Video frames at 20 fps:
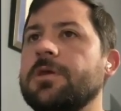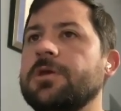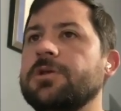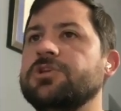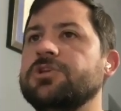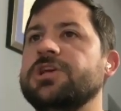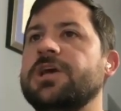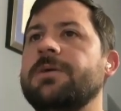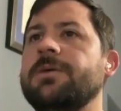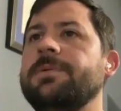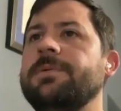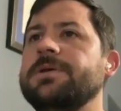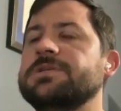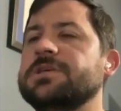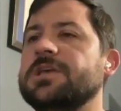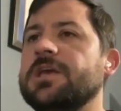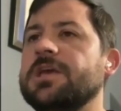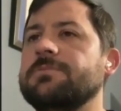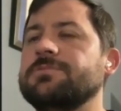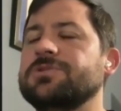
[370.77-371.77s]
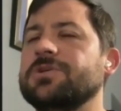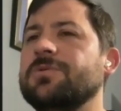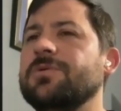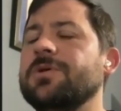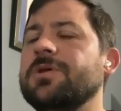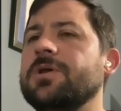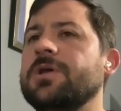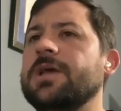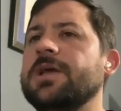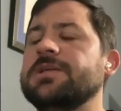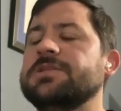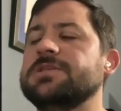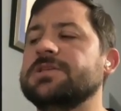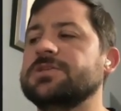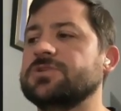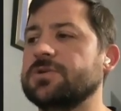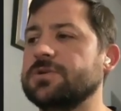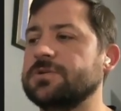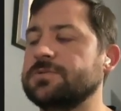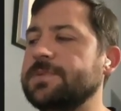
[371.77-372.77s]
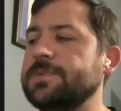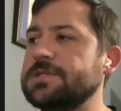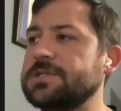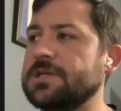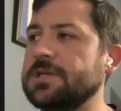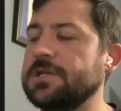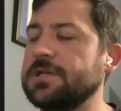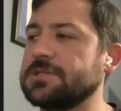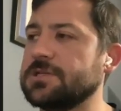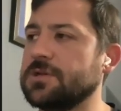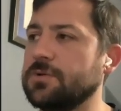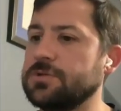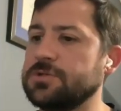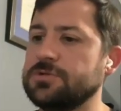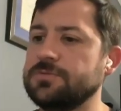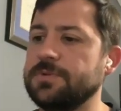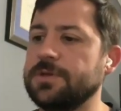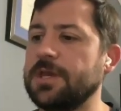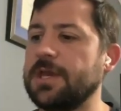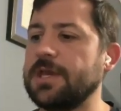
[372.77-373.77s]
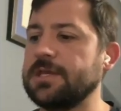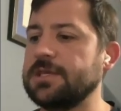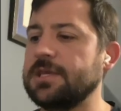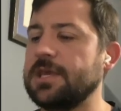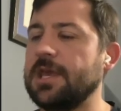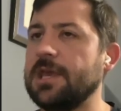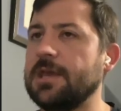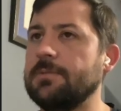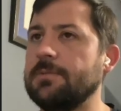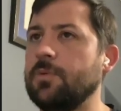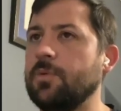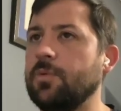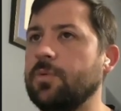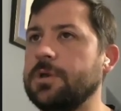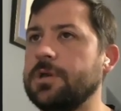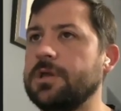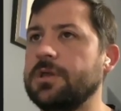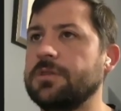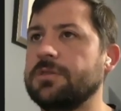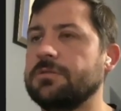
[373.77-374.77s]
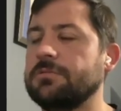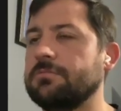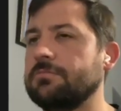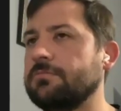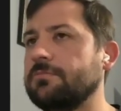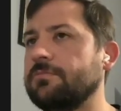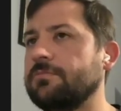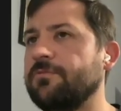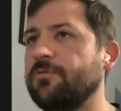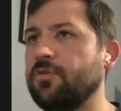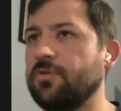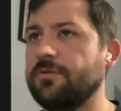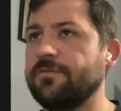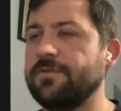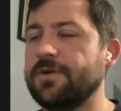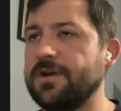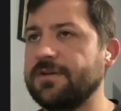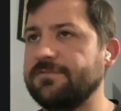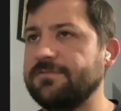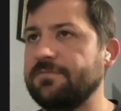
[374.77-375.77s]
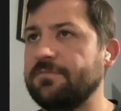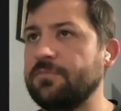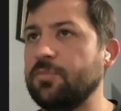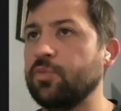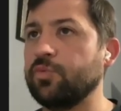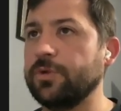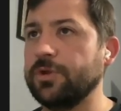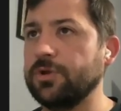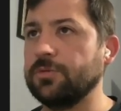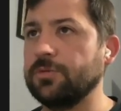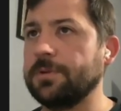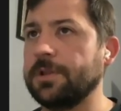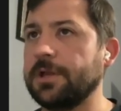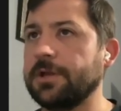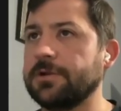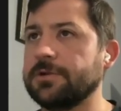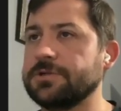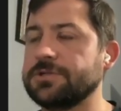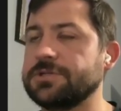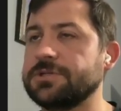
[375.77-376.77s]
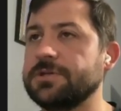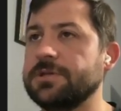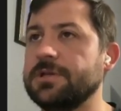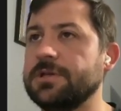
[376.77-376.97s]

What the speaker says: Chat-based game. So it's basically it's going to be a game with 4 or 5 real players,